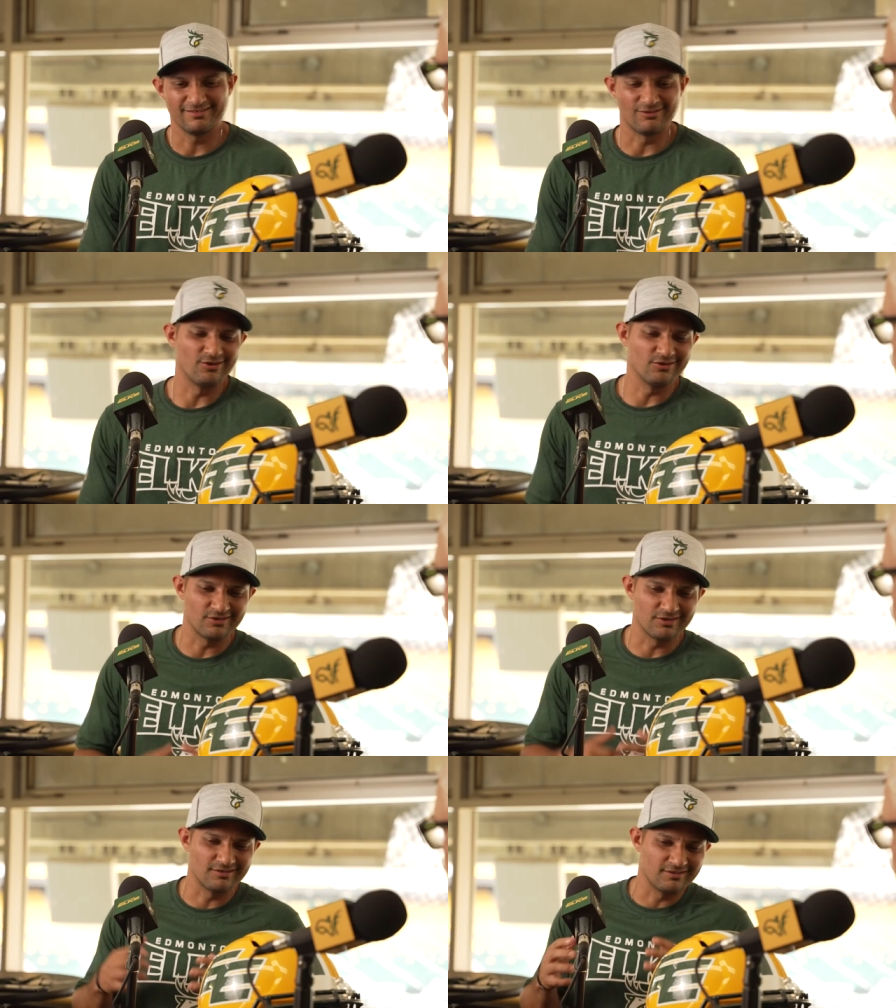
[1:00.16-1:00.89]

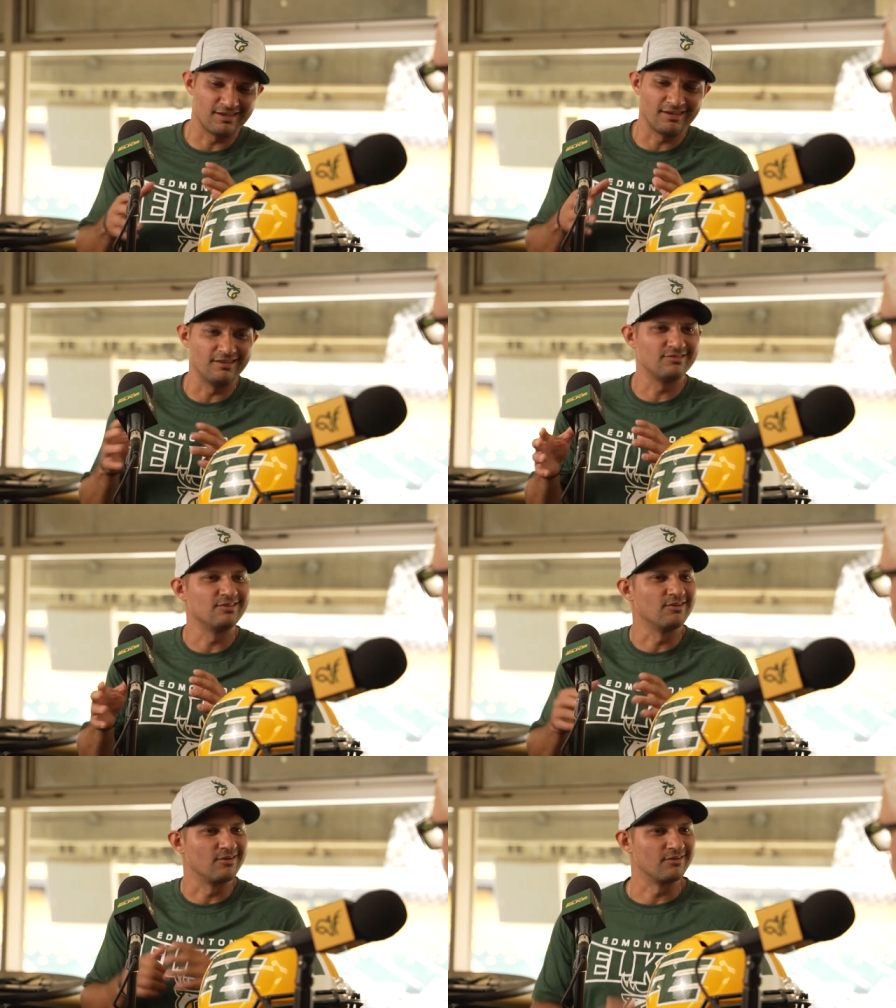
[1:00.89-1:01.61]
all the kids
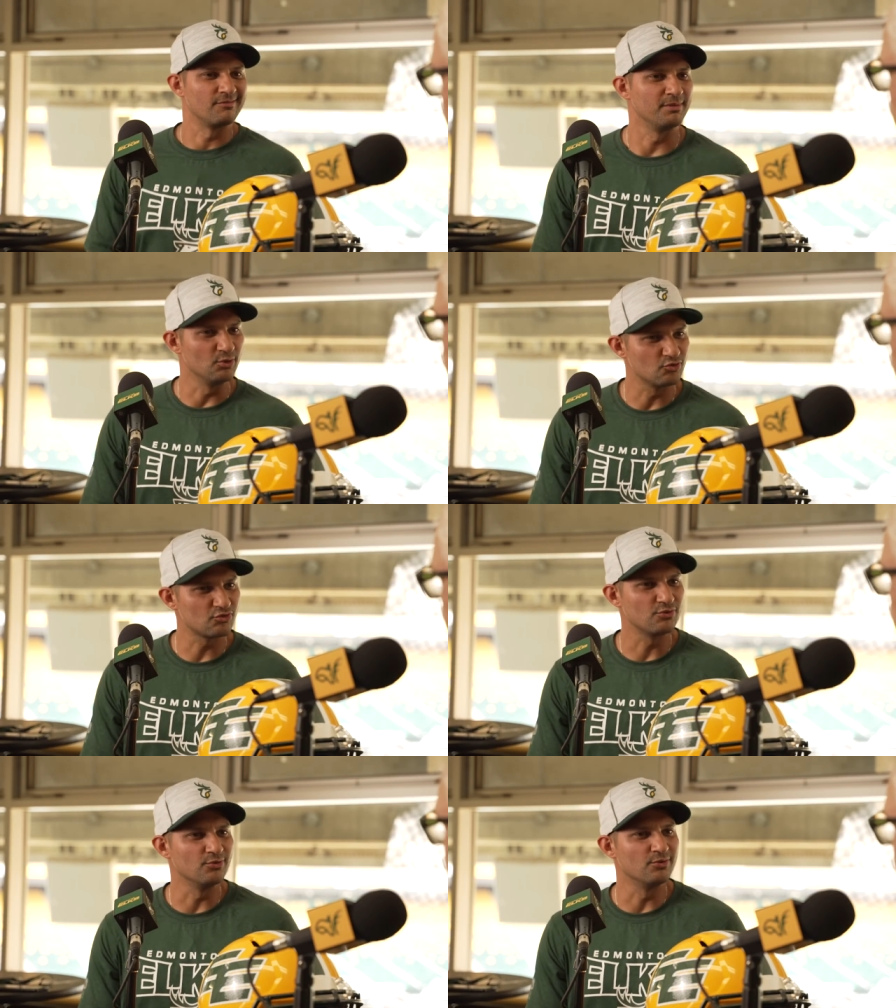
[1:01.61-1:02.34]
in our middle
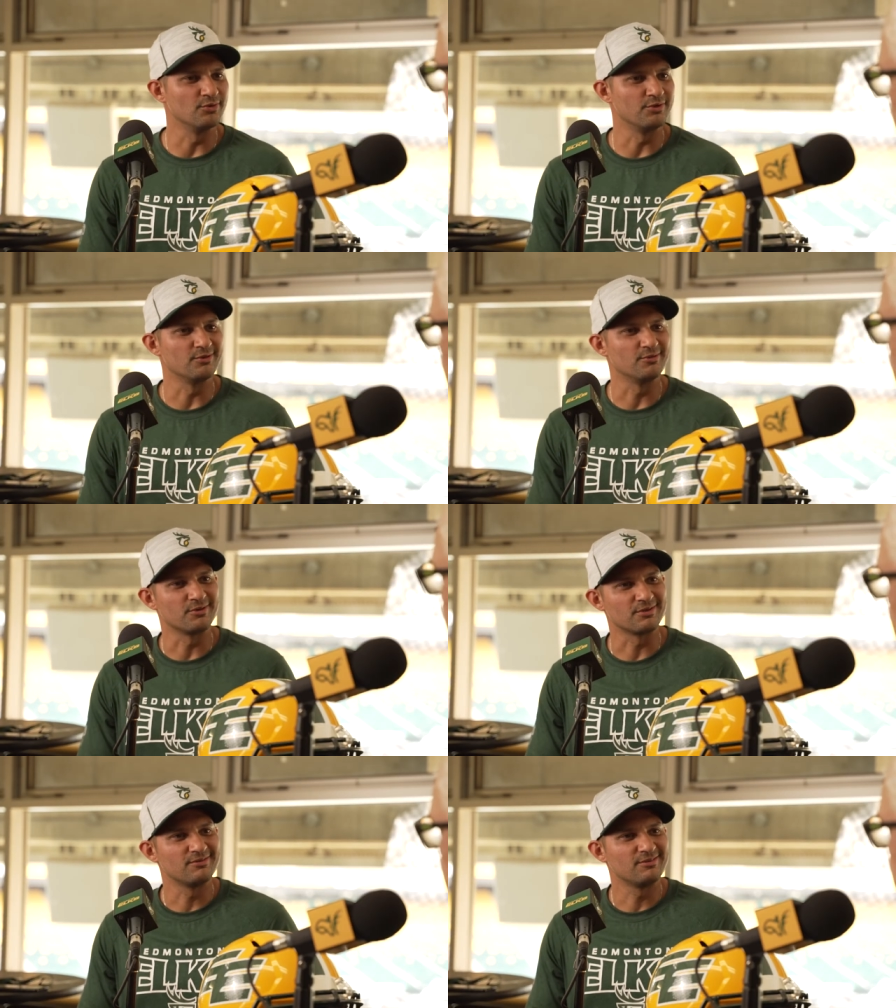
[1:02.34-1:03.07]
school, you know,
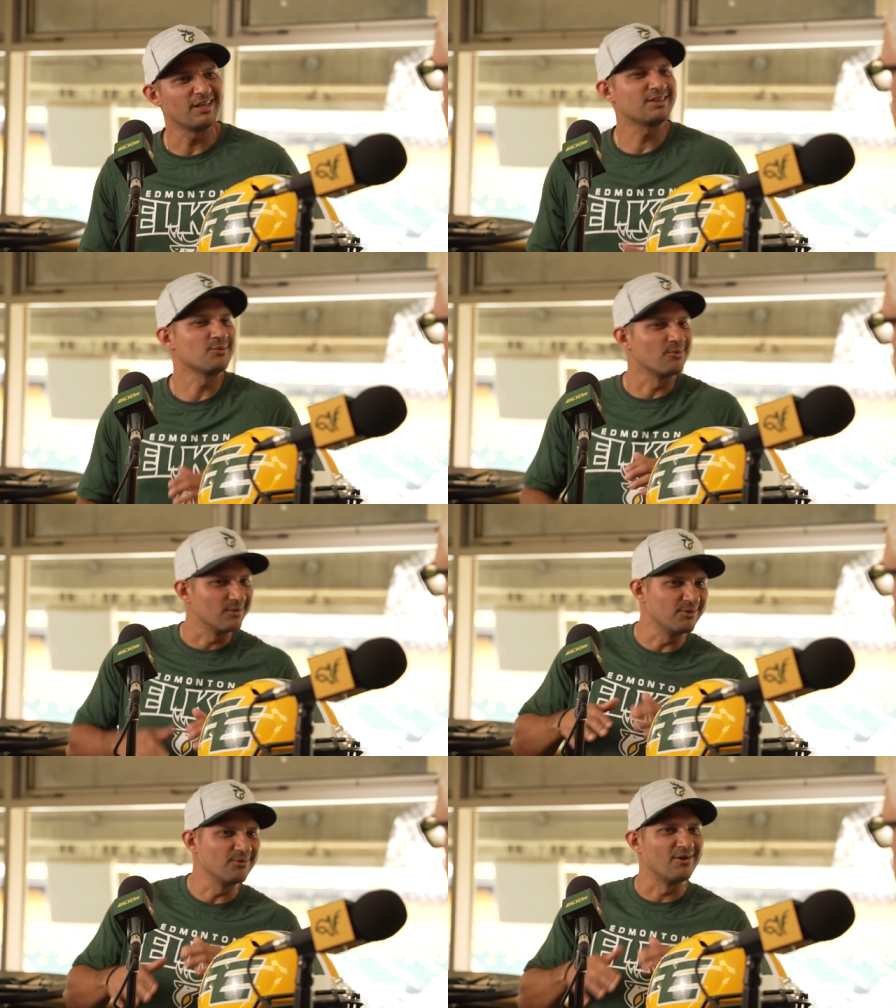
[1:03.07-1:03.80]
they thought they were
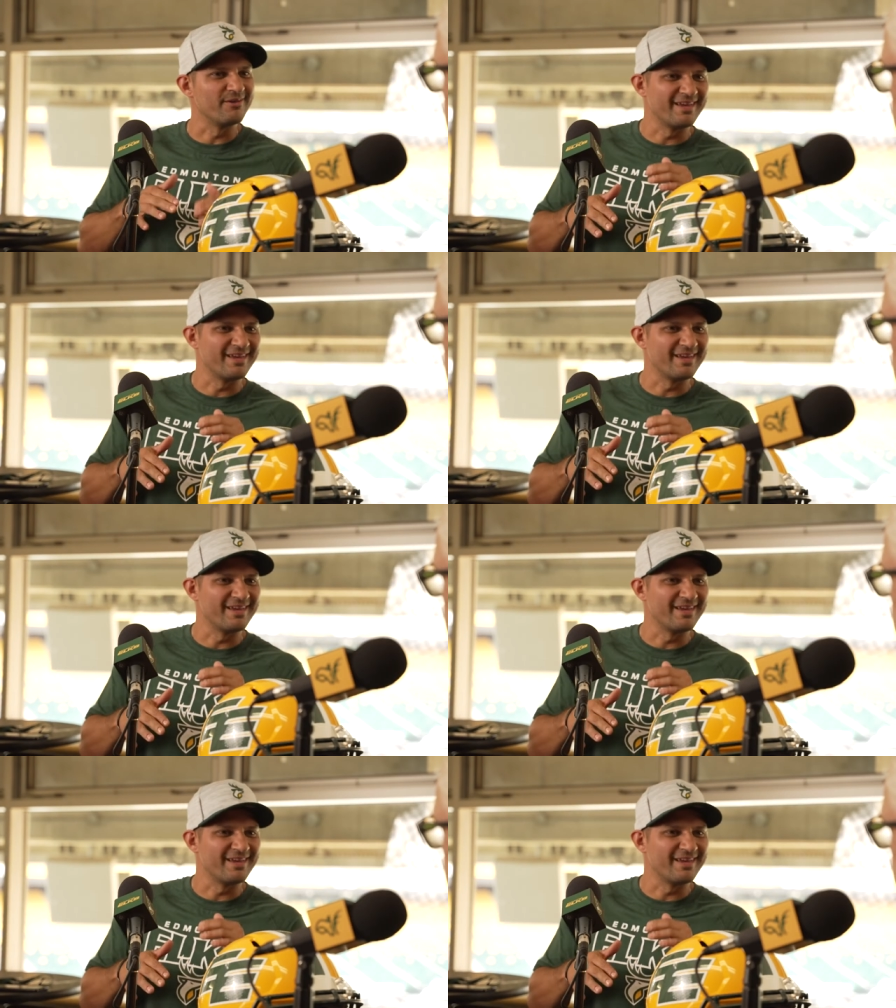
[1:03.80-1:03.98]
a little all